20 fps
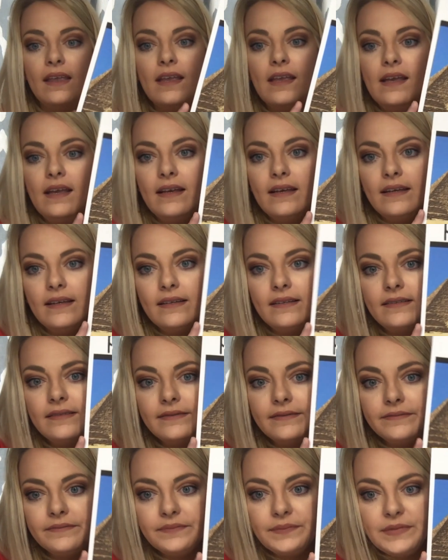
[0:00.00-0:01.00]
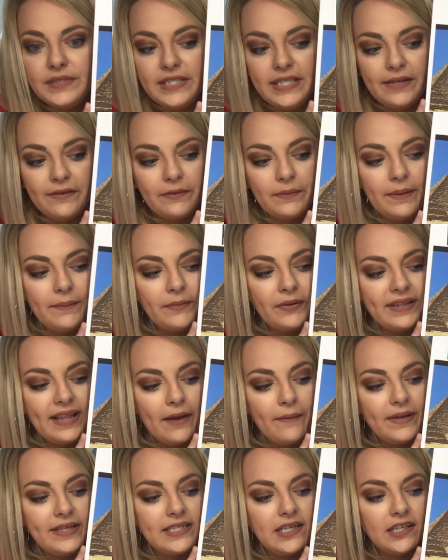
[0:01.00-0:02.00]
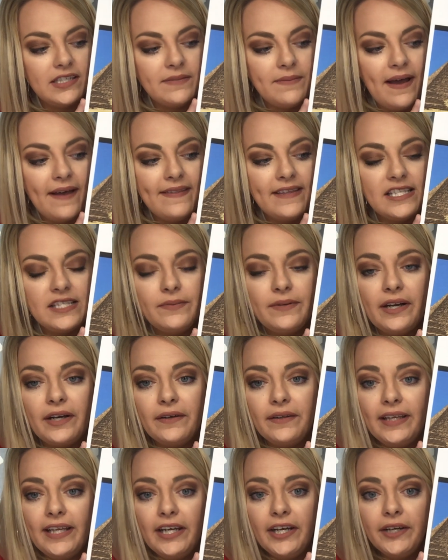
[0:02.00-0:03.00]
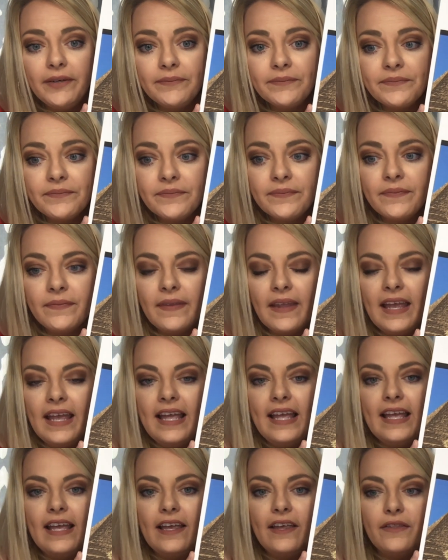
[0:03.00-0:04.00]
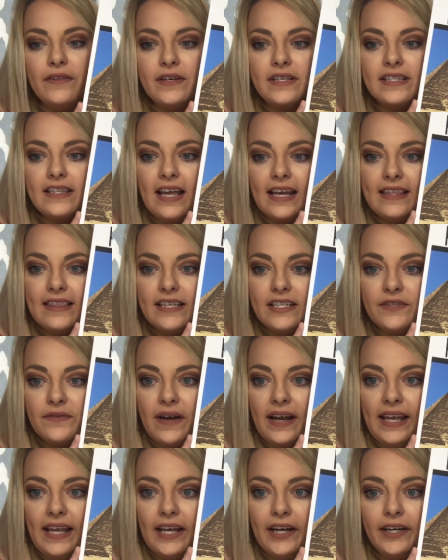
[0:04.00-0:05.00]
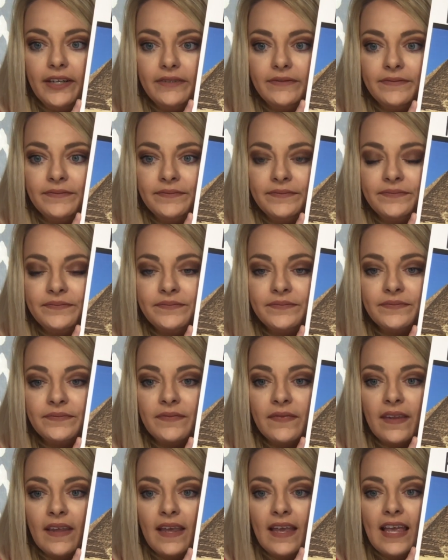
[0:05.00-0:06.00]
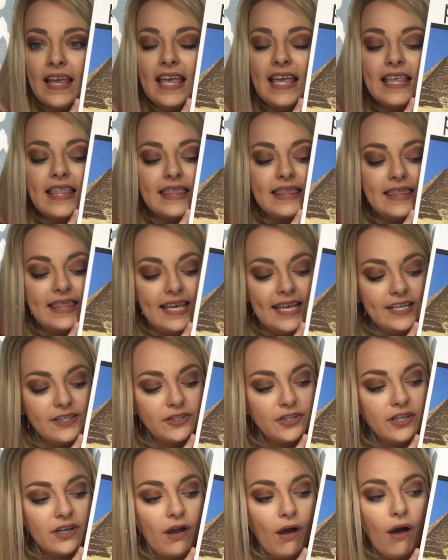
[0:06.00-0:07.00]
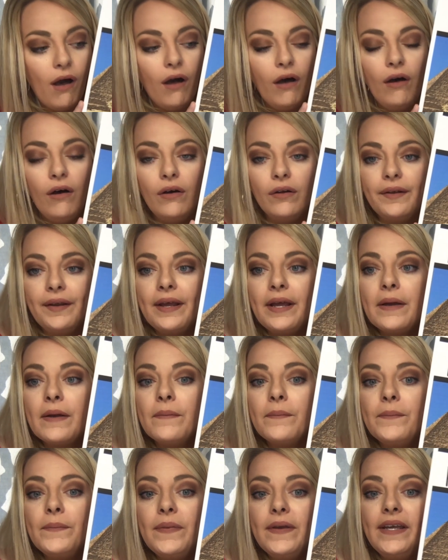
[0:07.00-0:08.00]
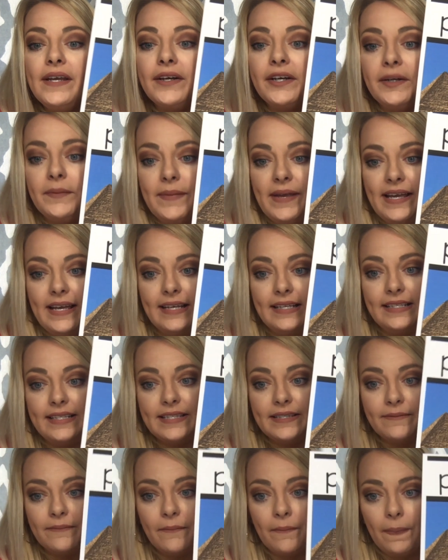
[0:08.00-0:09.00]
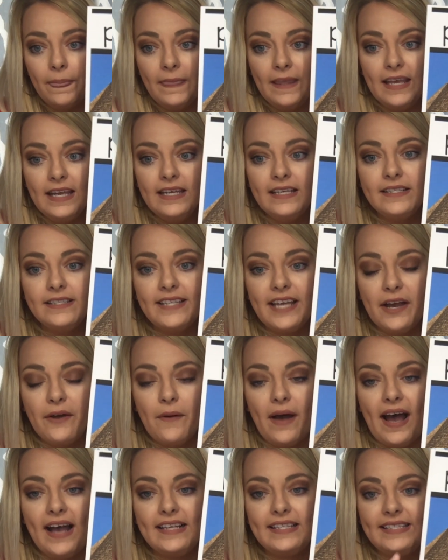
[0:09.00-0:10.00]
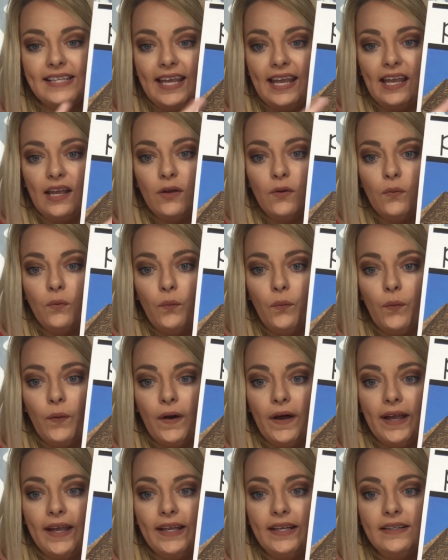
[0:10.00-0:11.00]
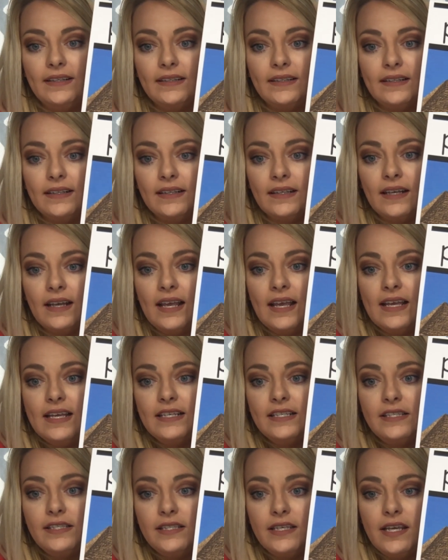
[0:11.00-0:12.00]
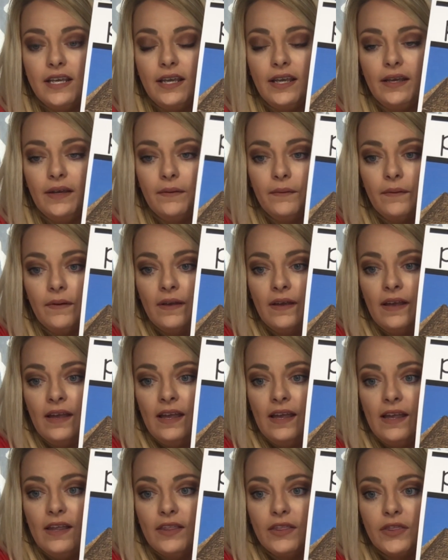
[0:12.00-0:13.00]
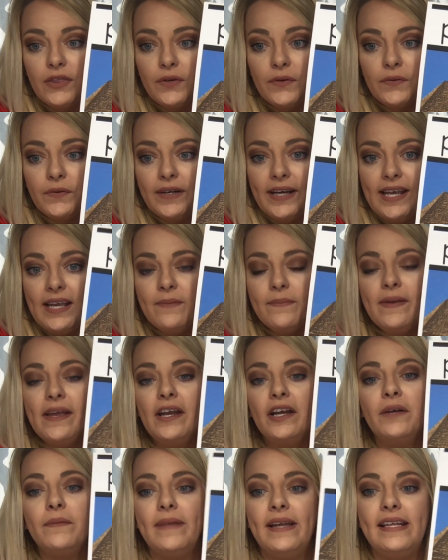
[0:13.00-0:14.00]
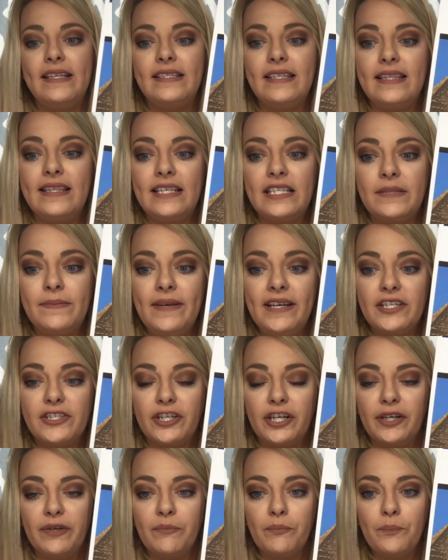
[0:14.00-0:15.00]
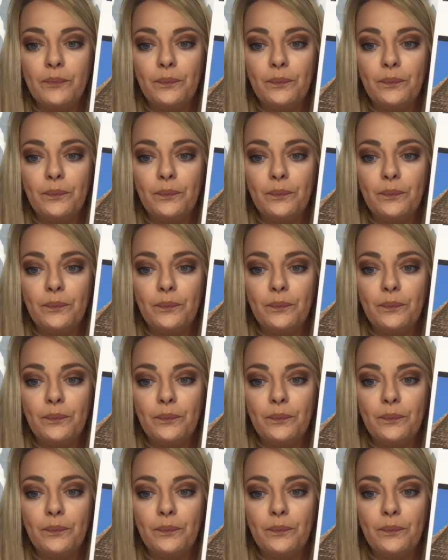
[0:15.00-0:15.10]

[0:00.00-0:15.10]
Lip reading: Do you remember that we talked about this one earlier? It looks like this right here. These are called pyramids. So I see 1, 2, 3 pyramids in this picture.